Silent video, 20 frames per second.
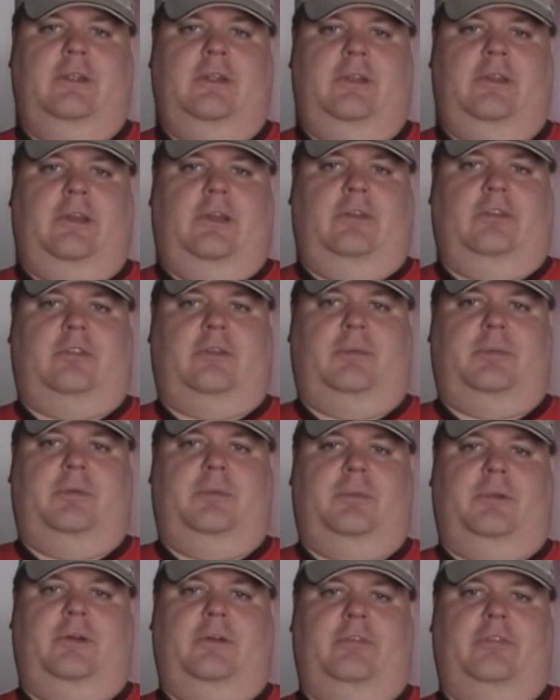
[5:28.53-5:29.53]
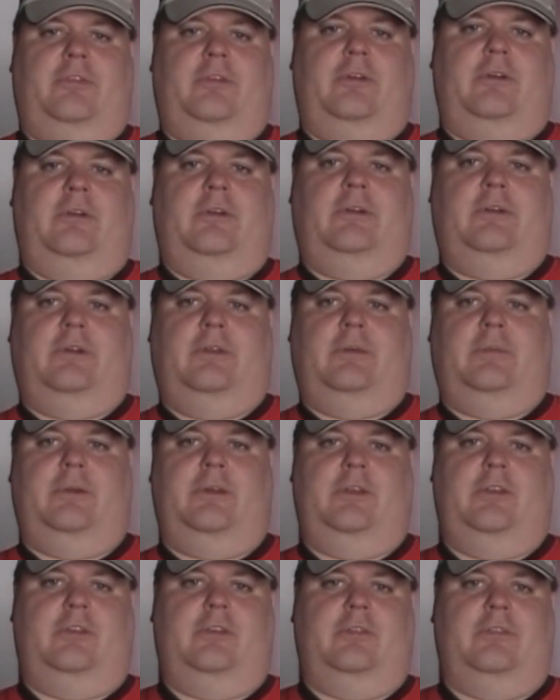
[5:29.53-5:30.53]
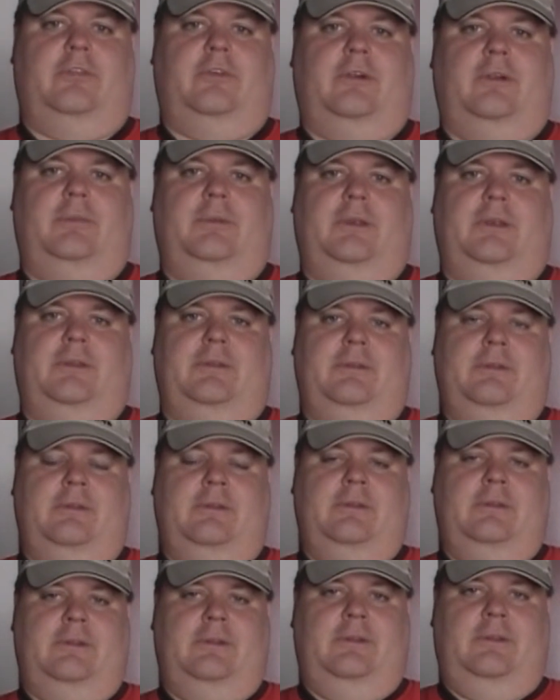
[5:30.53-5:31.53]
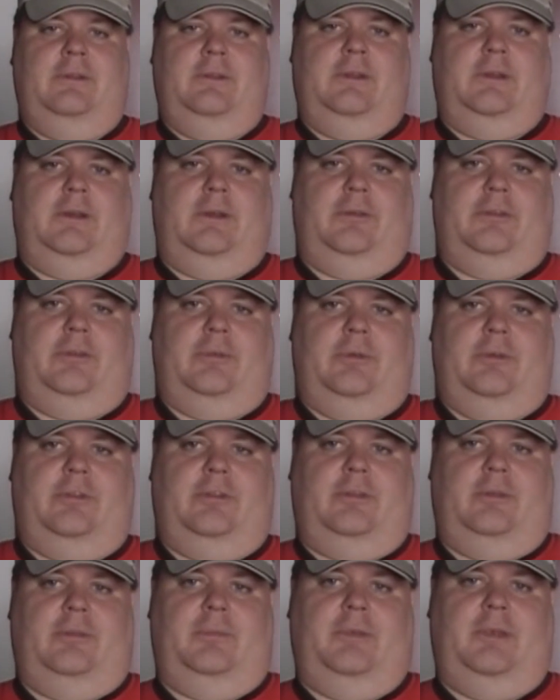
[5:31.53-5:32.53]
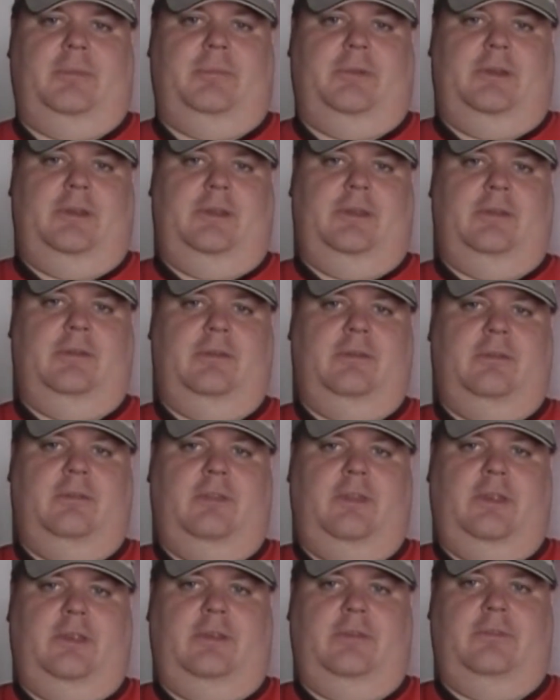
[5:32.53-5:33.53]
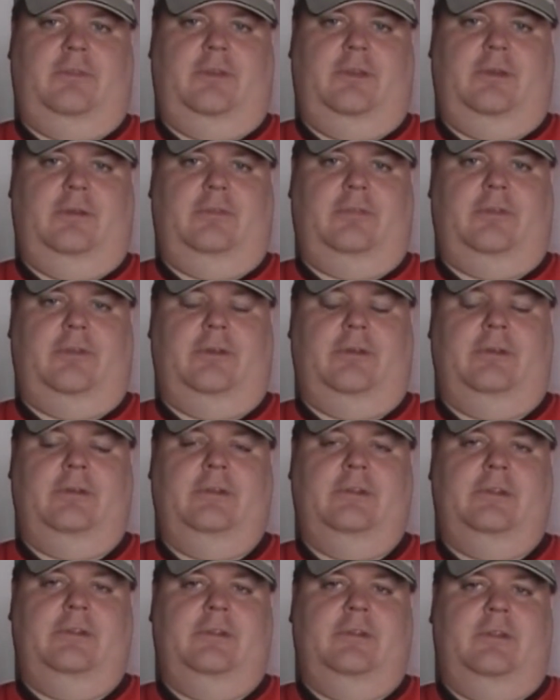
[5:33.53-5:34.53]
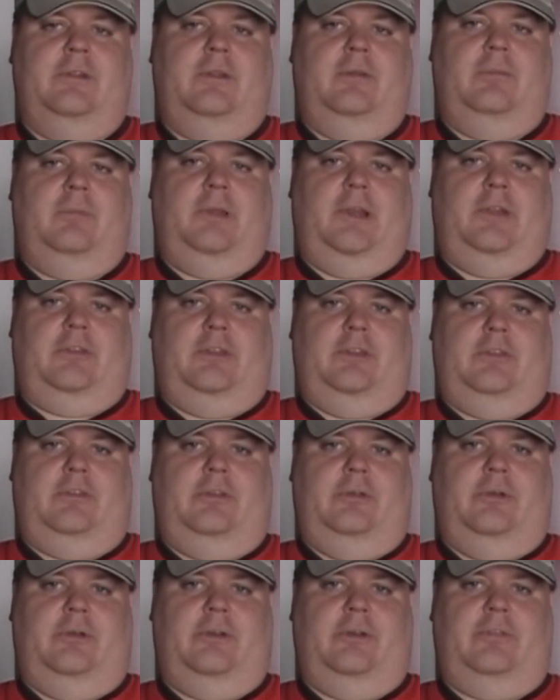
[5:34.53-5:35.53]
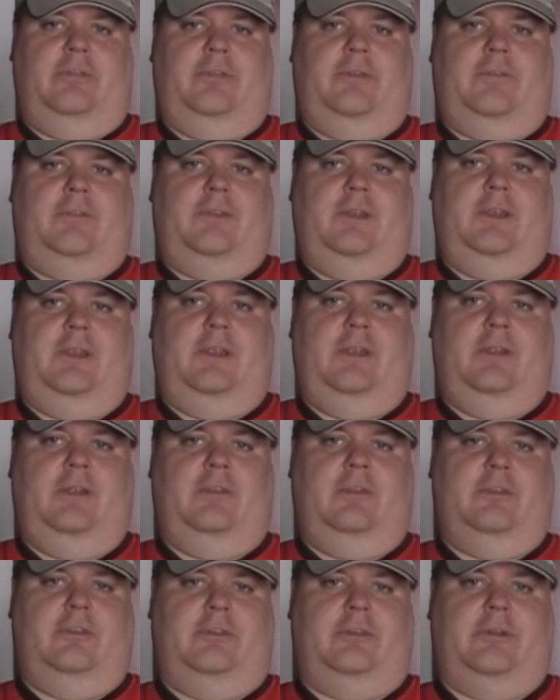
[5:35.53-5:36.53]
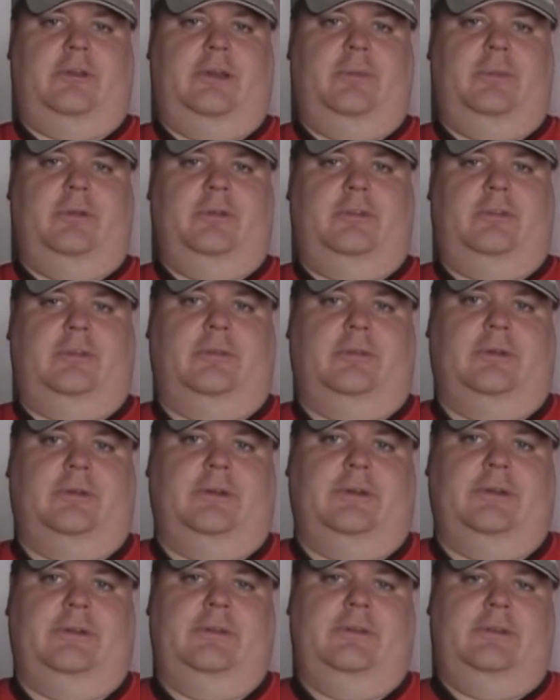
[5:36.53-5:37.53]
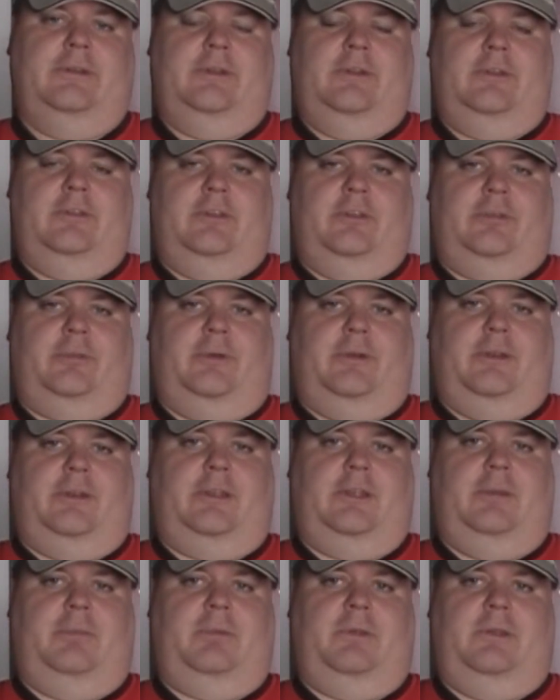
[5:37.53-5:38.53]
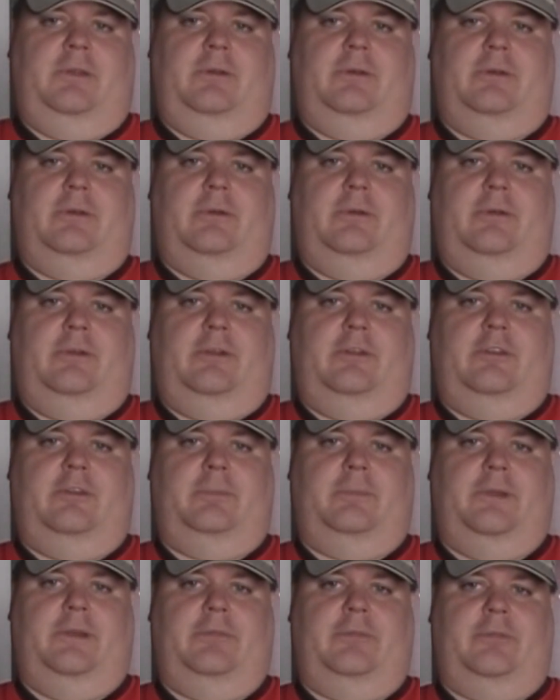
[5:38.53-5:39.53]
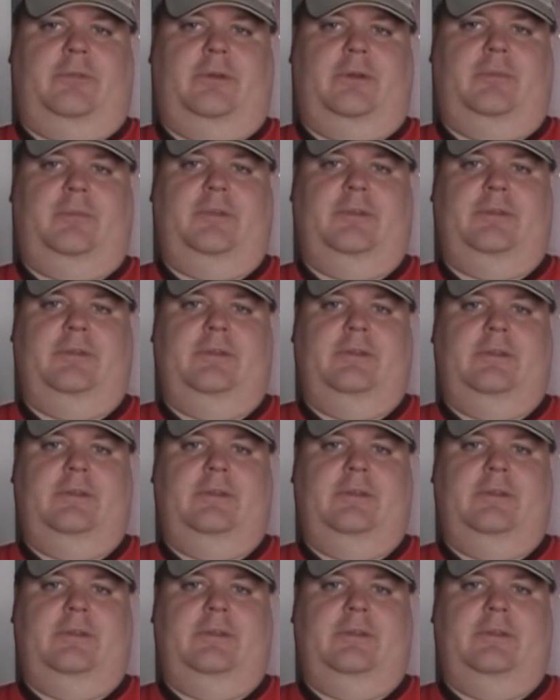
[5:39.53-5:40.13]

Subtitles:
down in the description below for other ways you can follow me. And I also recently made my thank you video for passing 250 subscribers. So just want to keep, you know, growing on this platform and